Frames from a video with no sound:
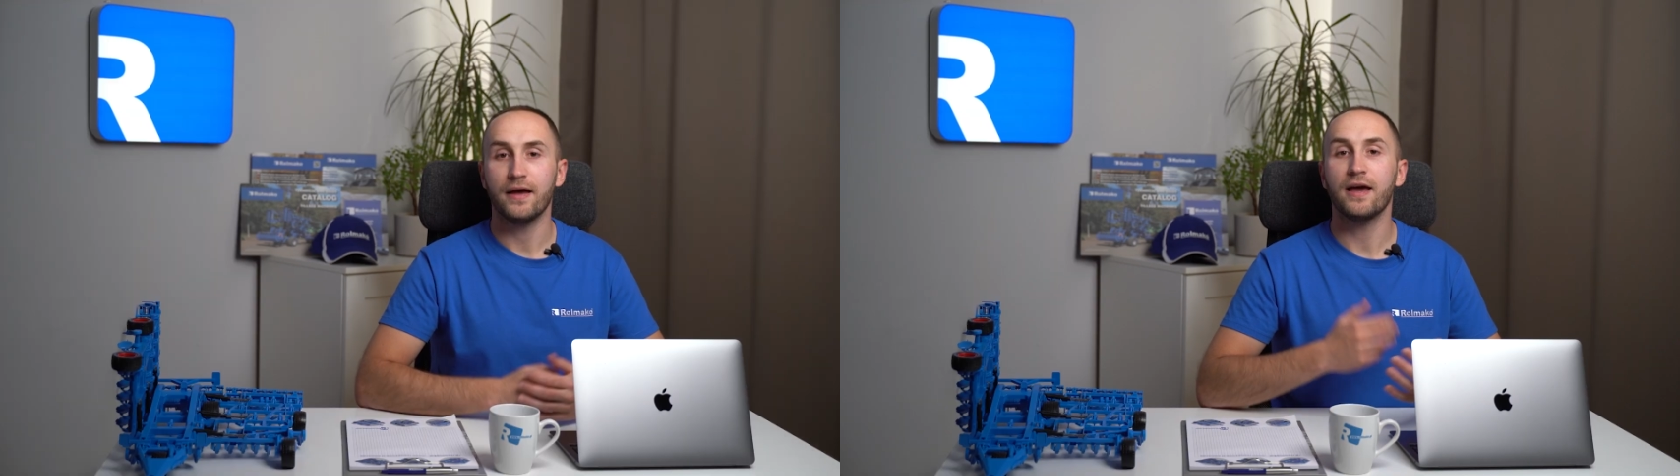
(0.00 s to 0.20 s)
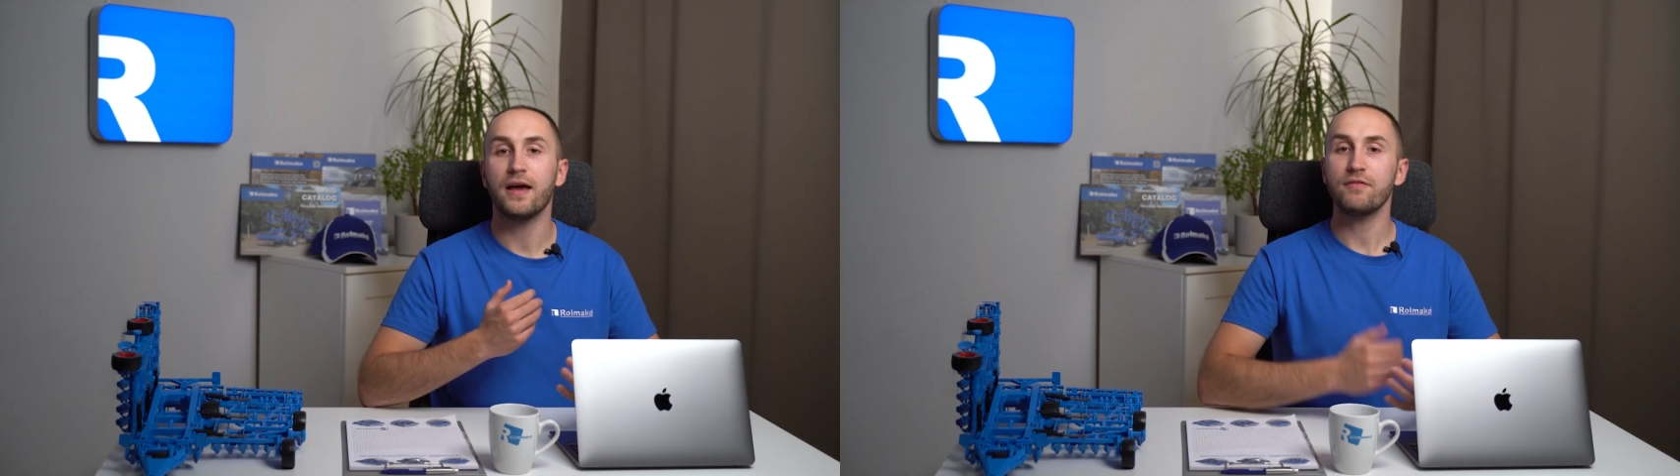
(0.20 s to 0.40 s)

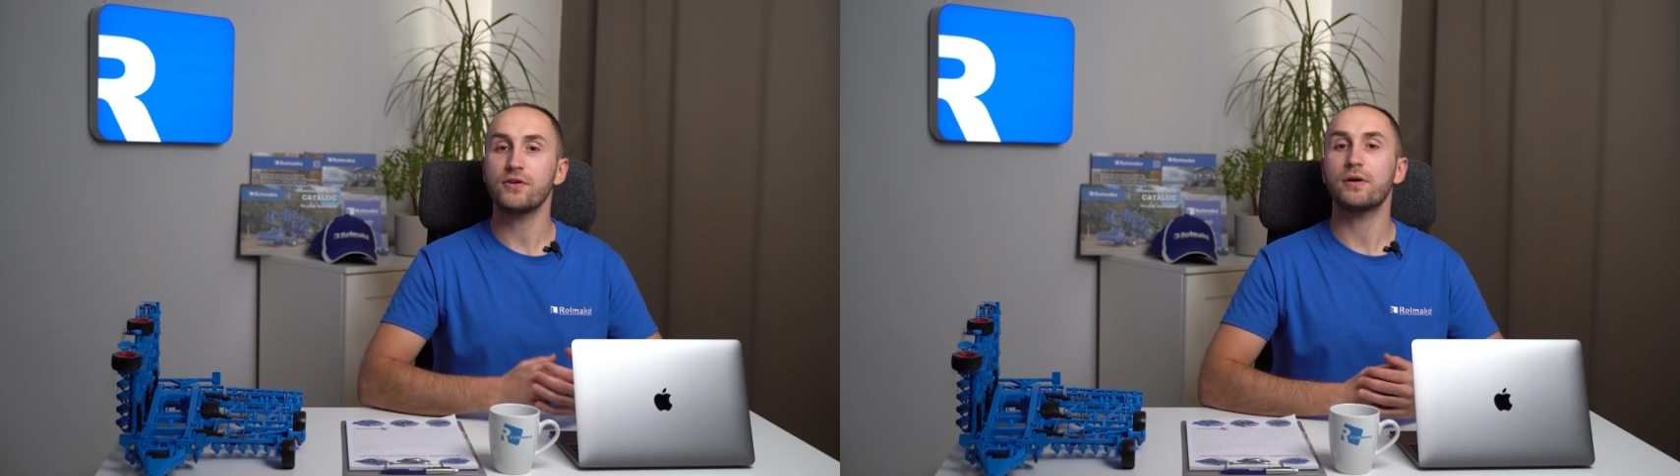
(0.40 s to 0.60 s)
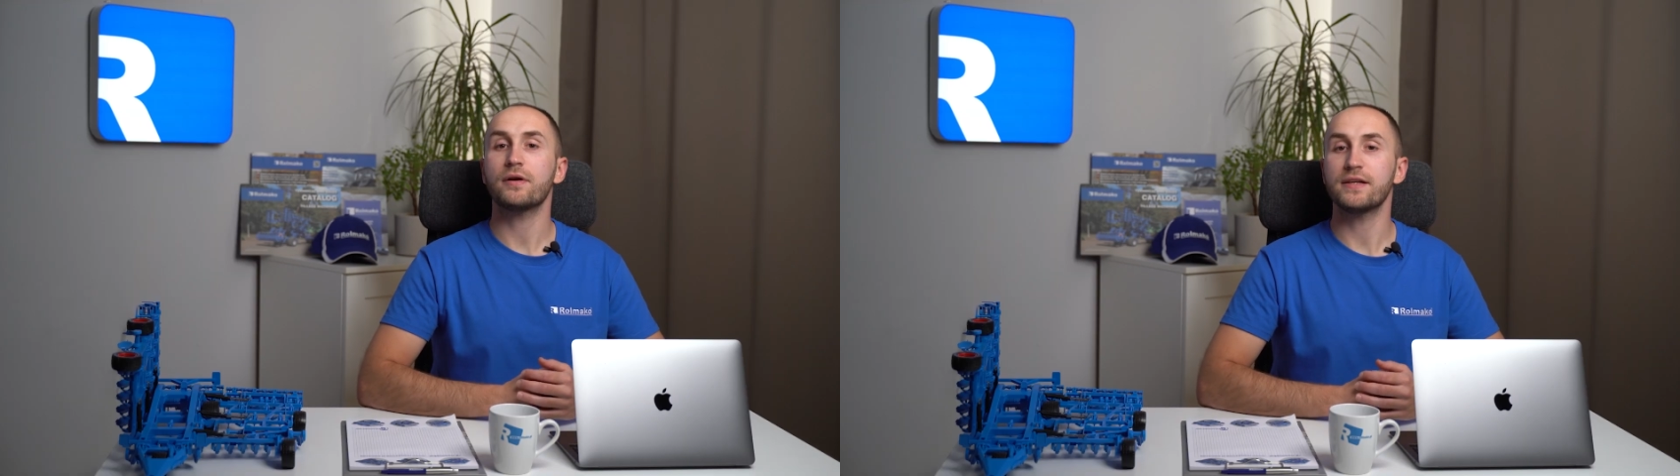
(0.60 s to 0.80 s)
a
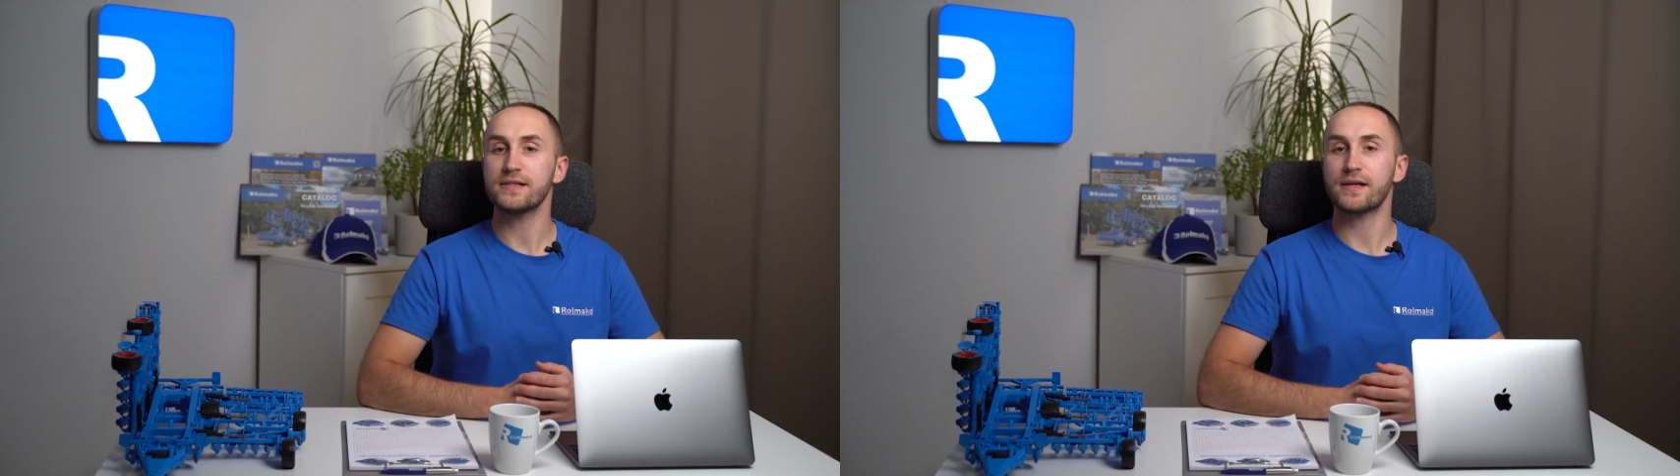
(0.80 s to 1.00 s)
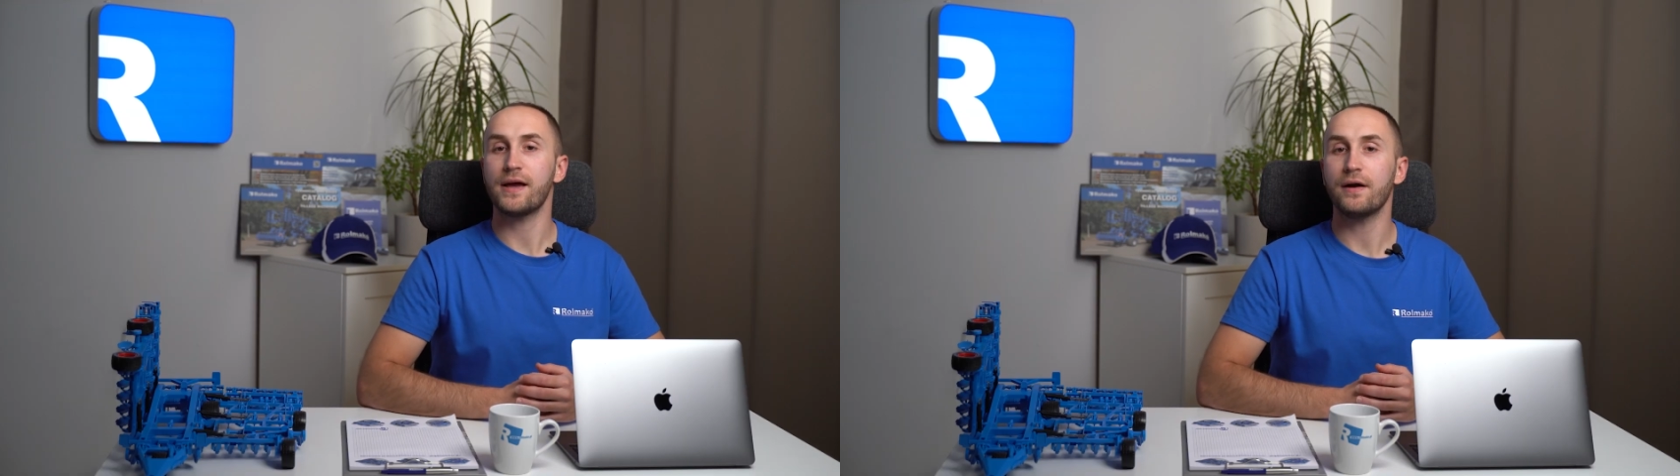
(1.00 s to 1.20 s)
heavier
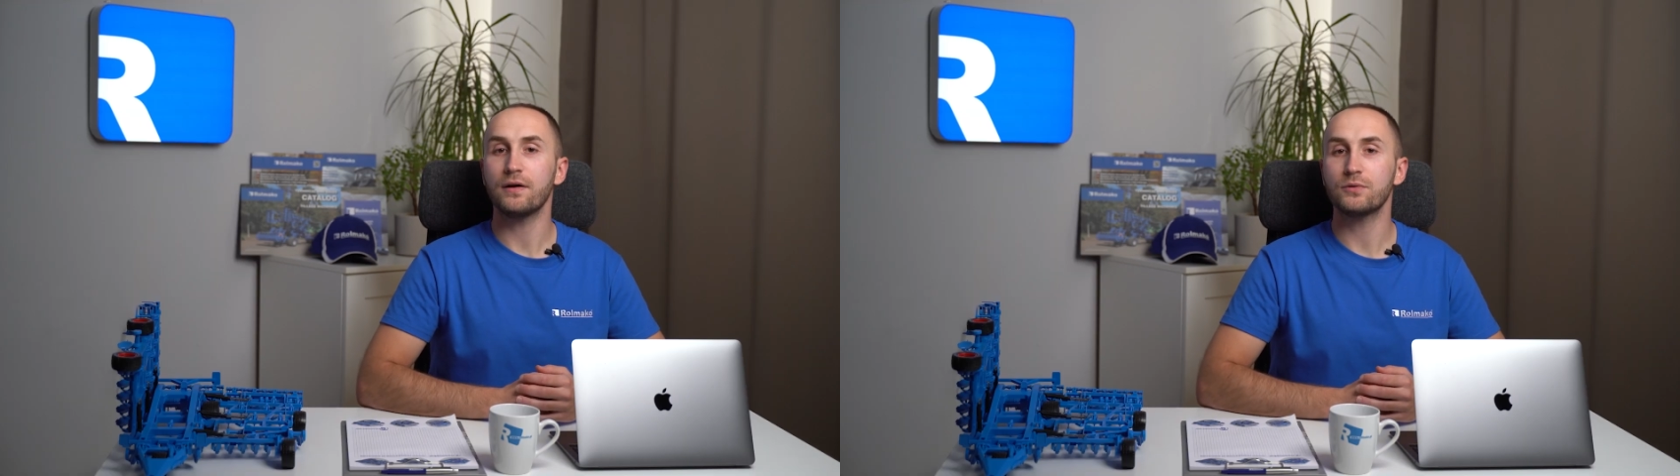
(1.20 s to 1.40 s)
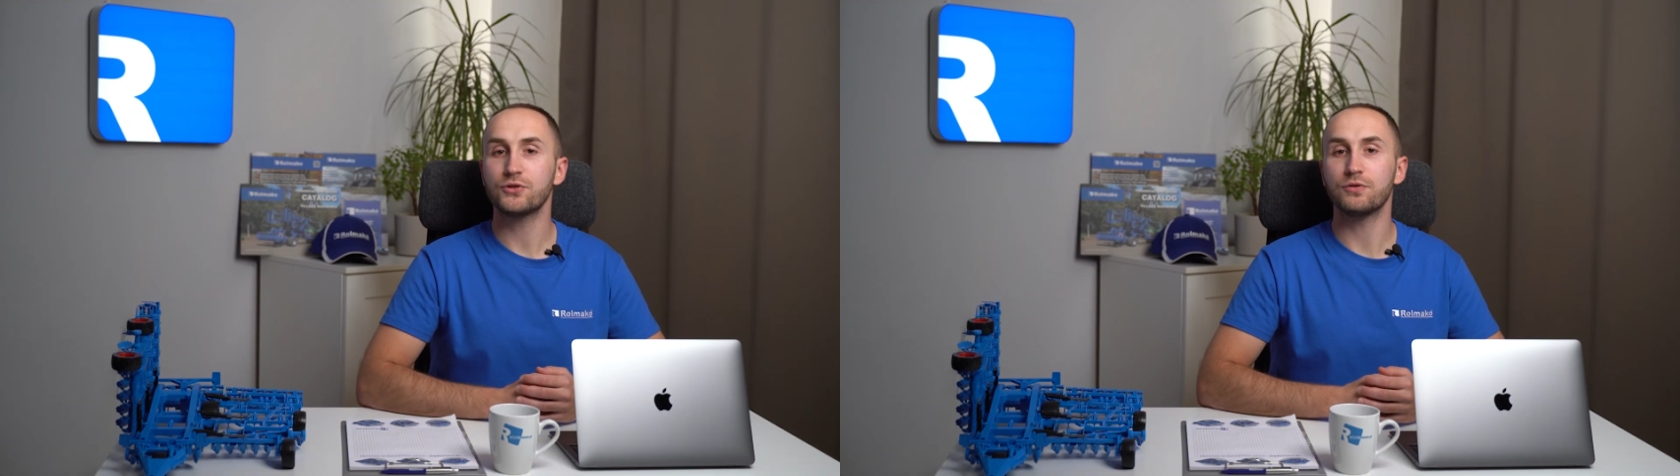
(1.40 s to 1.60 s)
disk
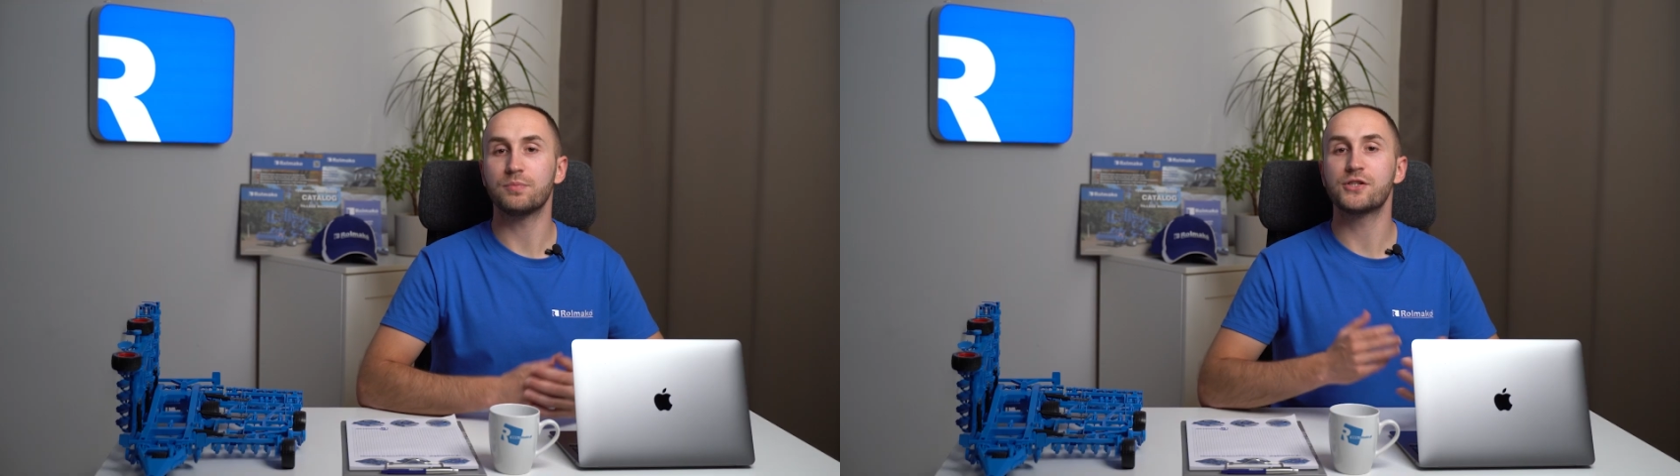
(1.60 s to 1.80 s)
harrow should